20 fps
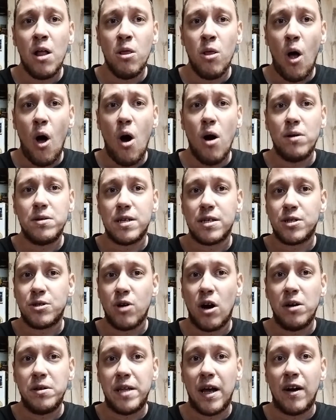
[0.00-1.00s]
long to
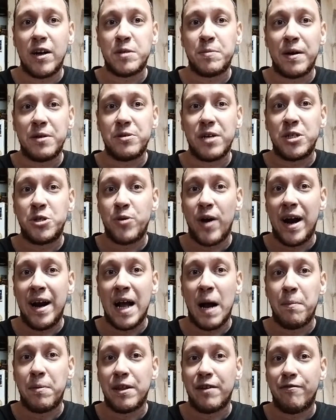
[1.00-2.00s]
start there, especially
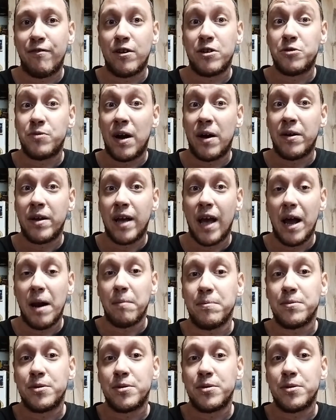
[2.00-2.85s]
trading up in the first round to get